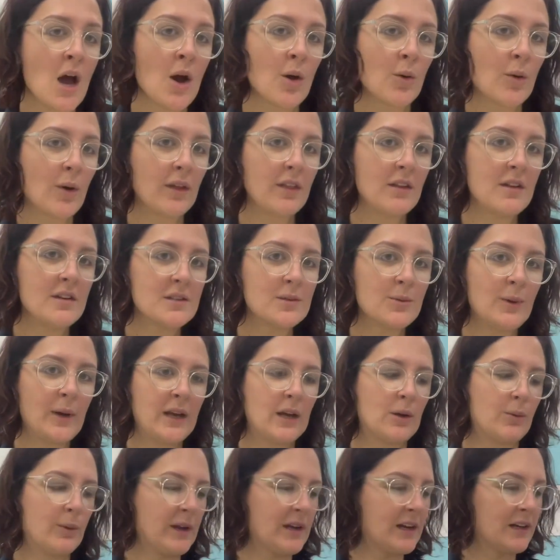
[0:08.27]
where this
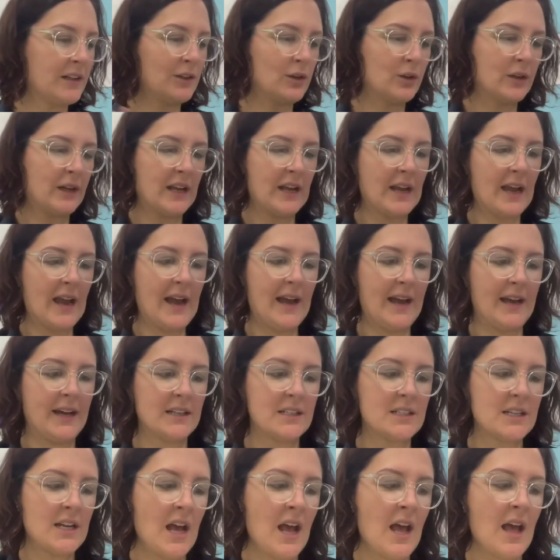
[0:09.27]
week we are looking
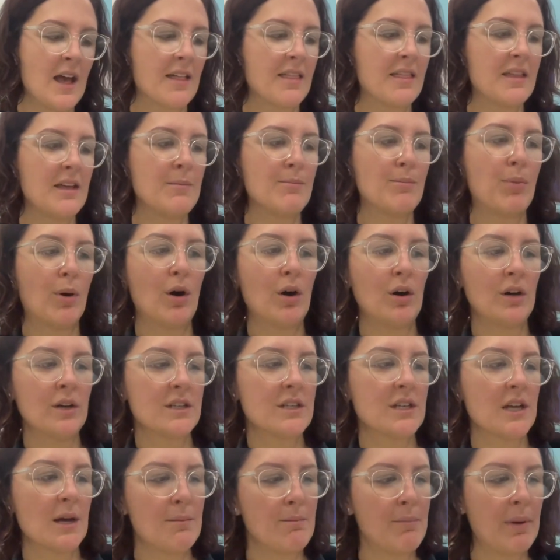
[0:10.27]
at the
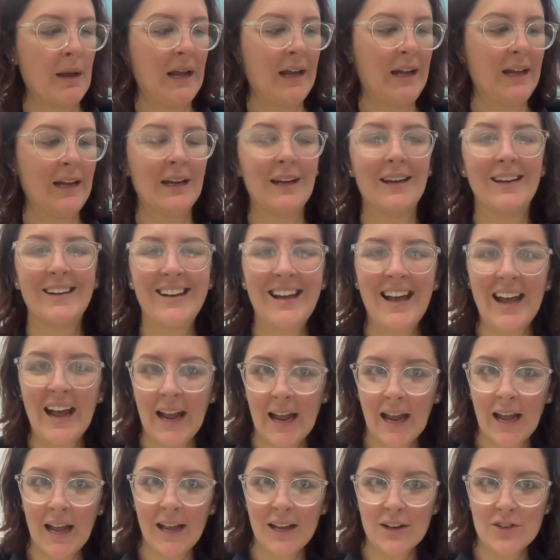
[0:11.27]
pot pan
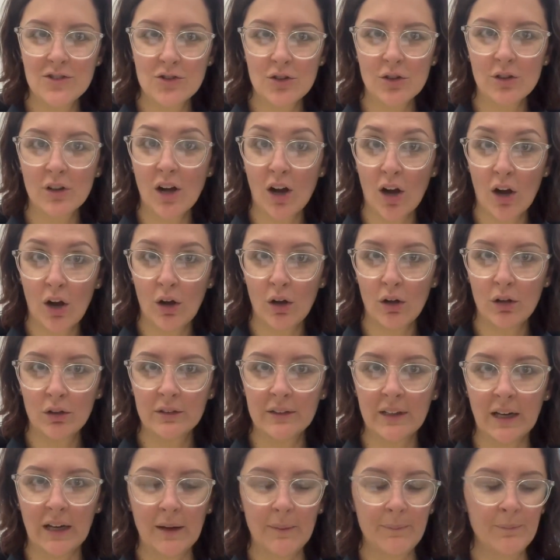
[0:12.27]
handle
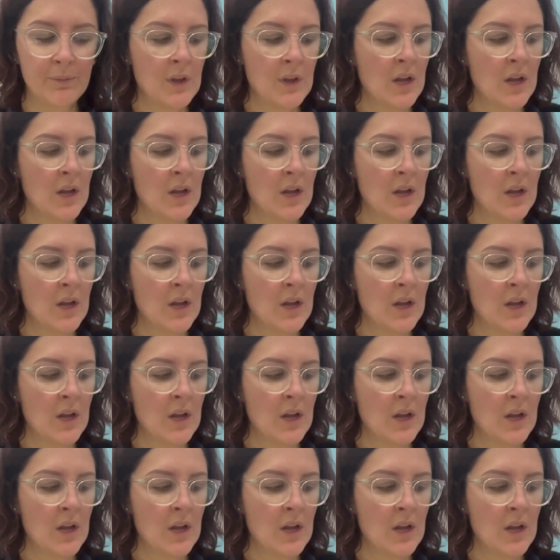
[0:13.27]
holder.